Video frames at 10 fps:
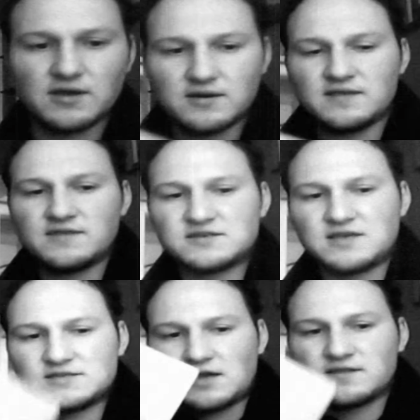and
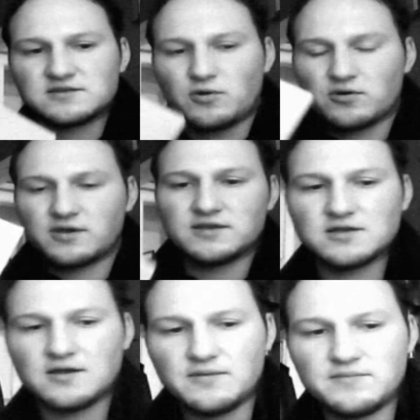inside this book
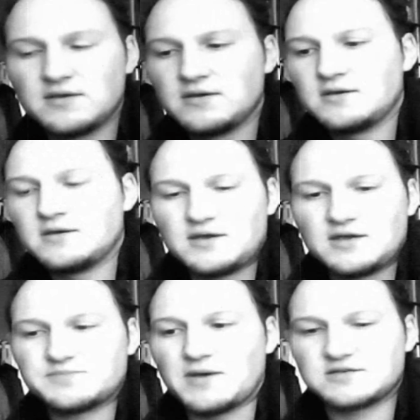is
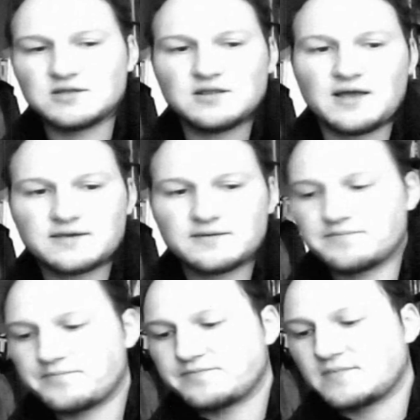basically like,
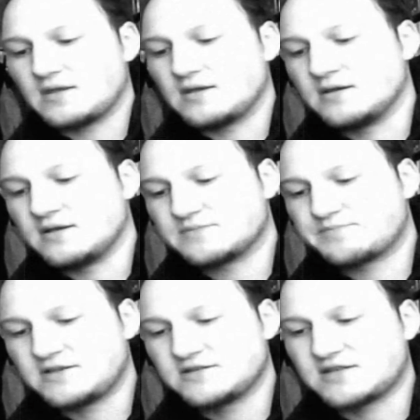it
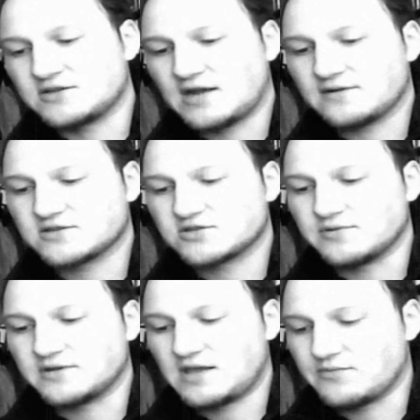basically tells you how to
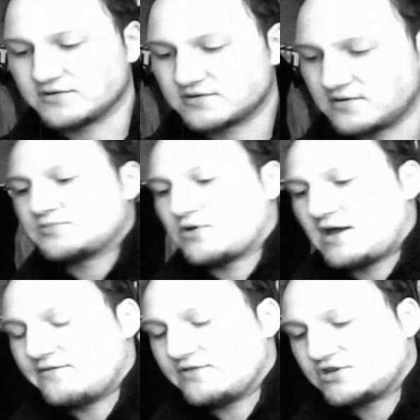summon demons. It's pretty
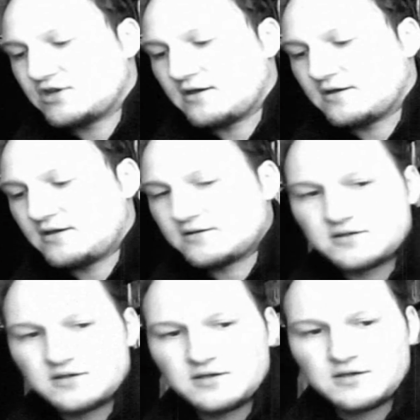heavy shit.
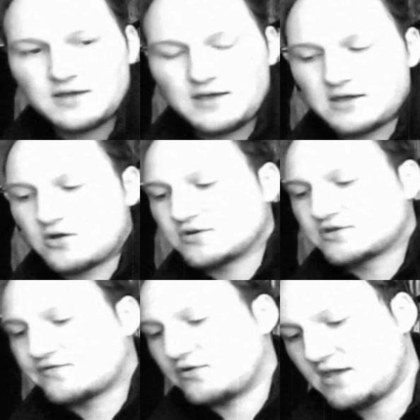It goes
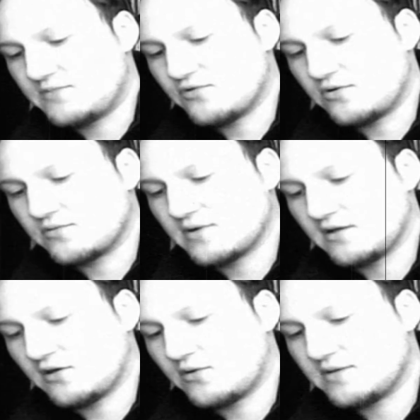through Hebrew
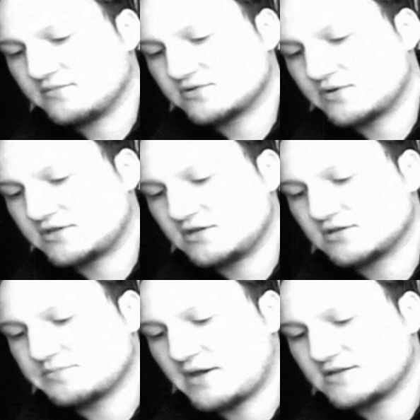Elohims, which
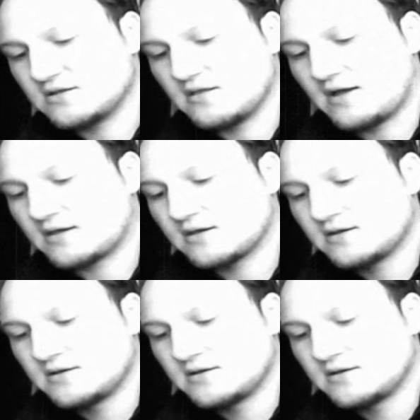is basically like,